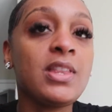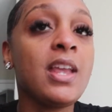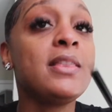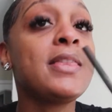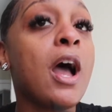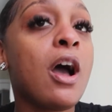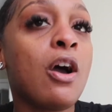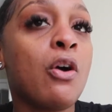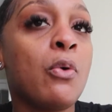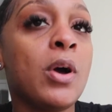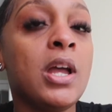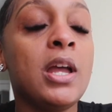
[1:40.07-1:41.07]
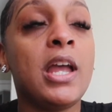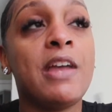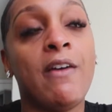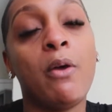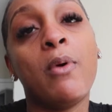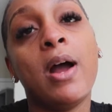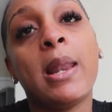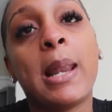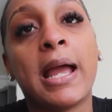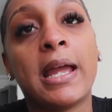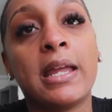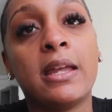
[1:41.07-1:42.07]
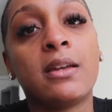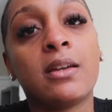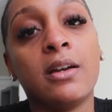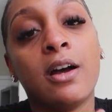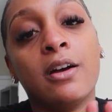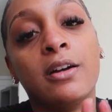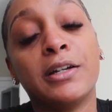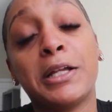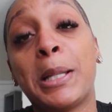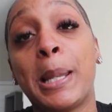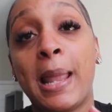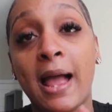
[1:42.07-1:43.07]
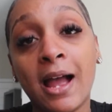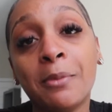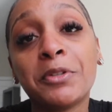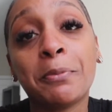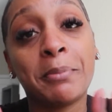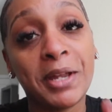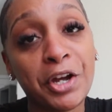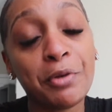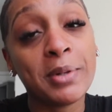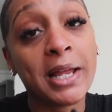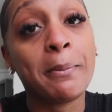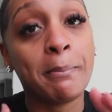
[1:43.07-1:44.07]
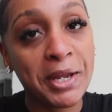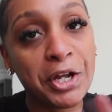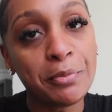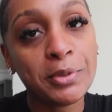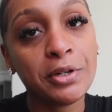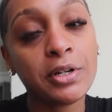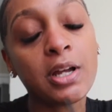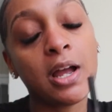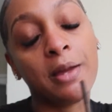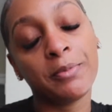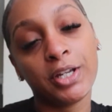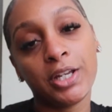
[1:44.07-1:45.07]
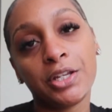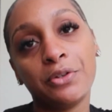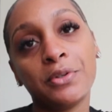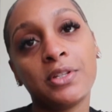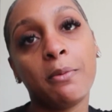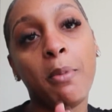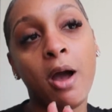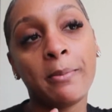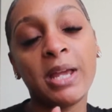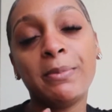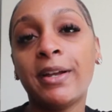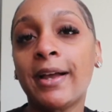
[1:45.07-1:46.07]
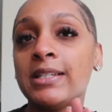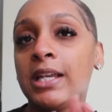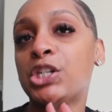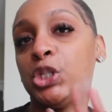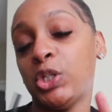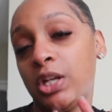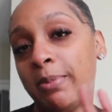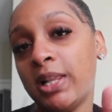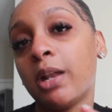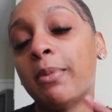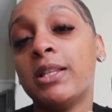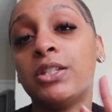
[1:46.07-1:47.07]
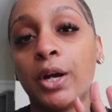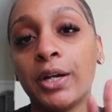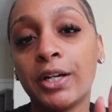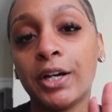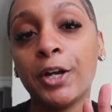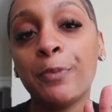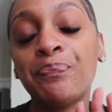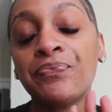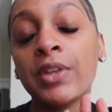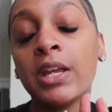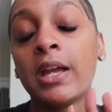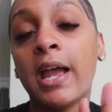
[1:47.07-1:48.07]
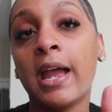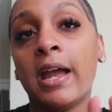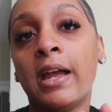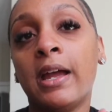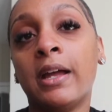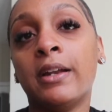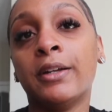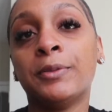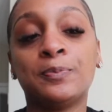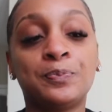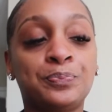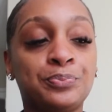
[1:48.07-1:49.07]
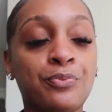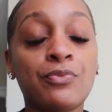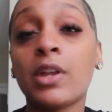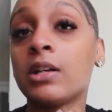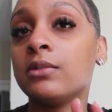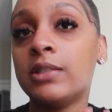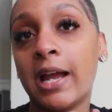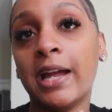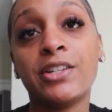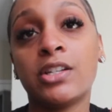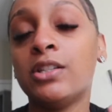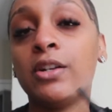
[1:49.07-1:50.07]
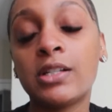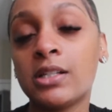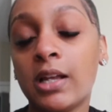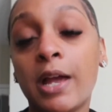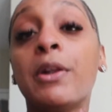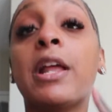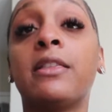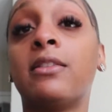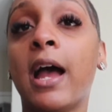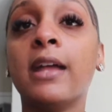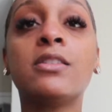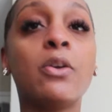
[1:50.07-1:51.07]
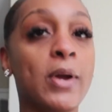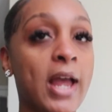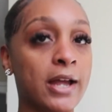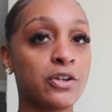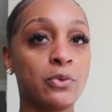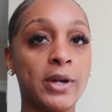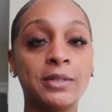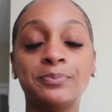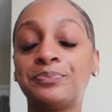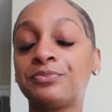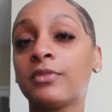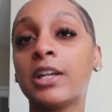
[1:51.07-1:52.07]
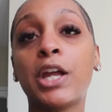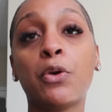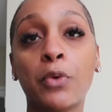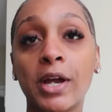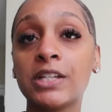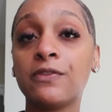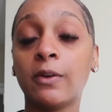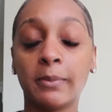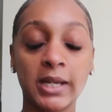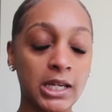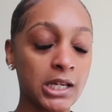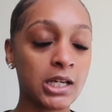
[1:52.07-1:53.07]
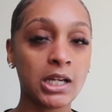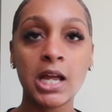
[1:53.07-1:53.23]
Now, if I want like a glammed makeup look, I'm gonna use the pomade because it shows up a little bit darker, and yeah, it just looks, that's the way I do it. It works for me.